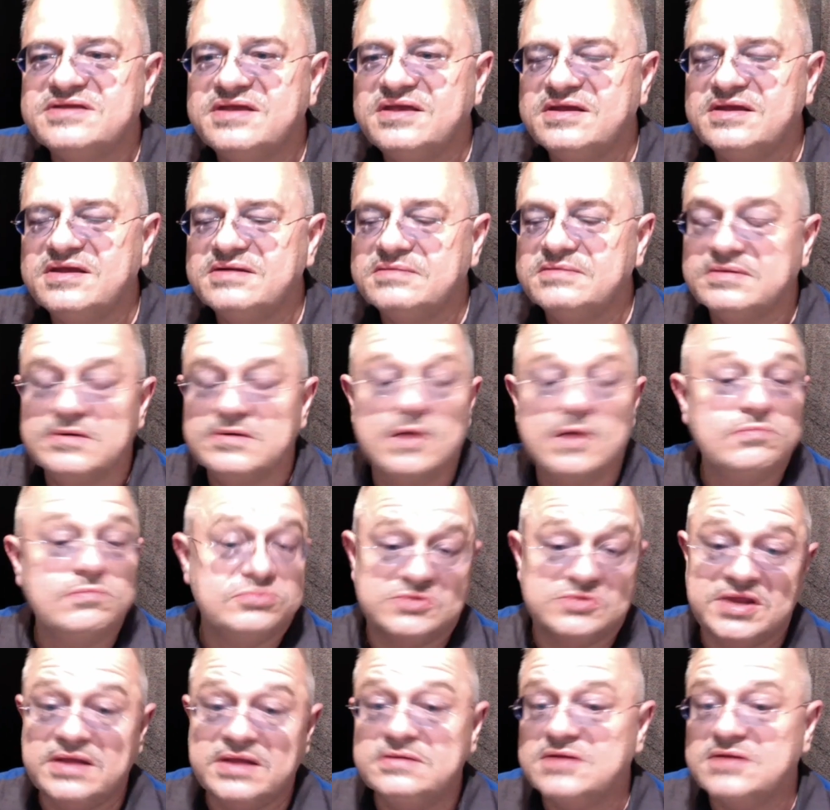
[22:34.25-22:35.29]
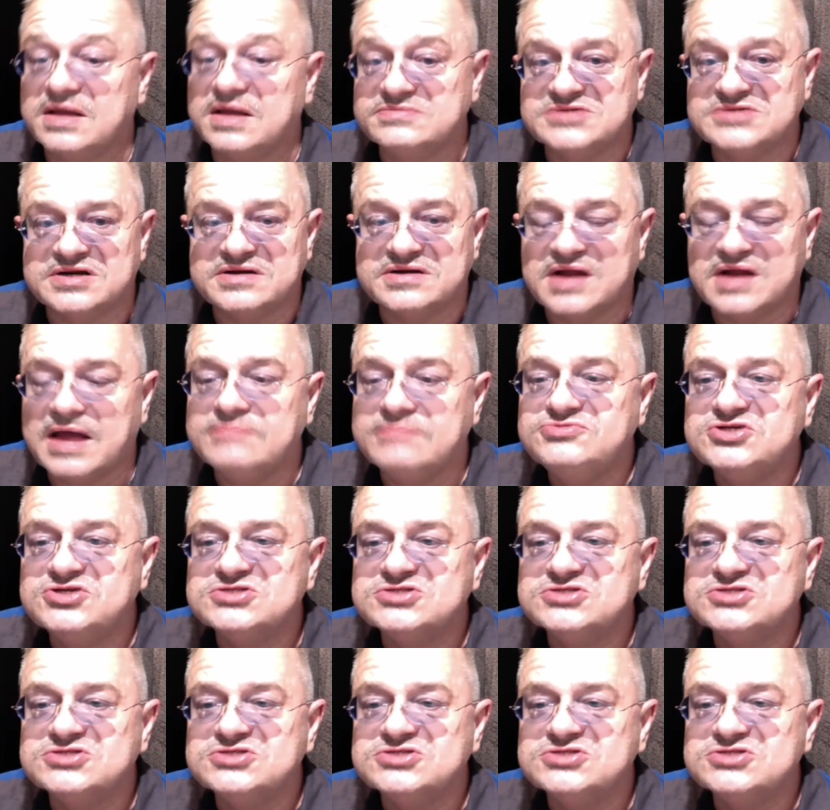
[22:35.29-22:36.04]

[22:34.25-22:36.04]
9 times out of 10, no, 10